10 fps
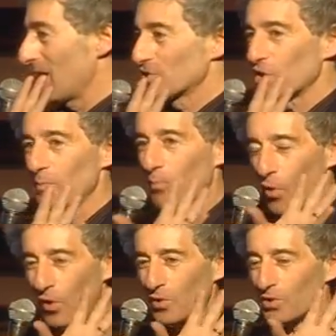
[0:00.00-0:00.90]
So the
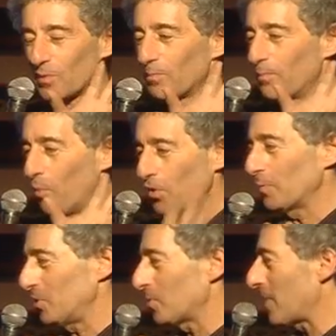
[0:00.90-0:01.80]
more, the more
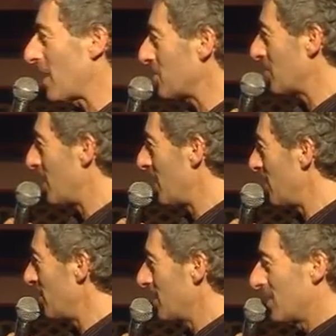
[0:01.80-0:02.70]
computer power you
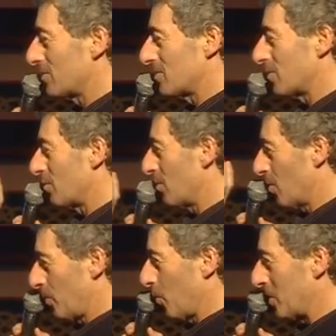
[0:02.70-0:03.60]
have, the
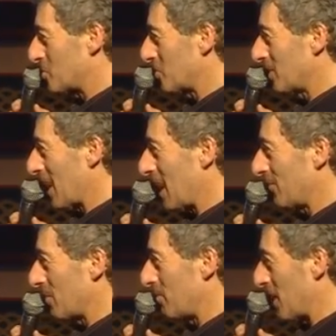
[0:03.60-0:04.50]
more points you can
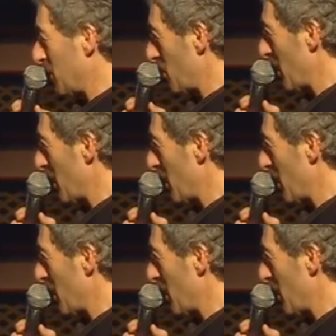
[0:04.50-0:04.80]
have, the better the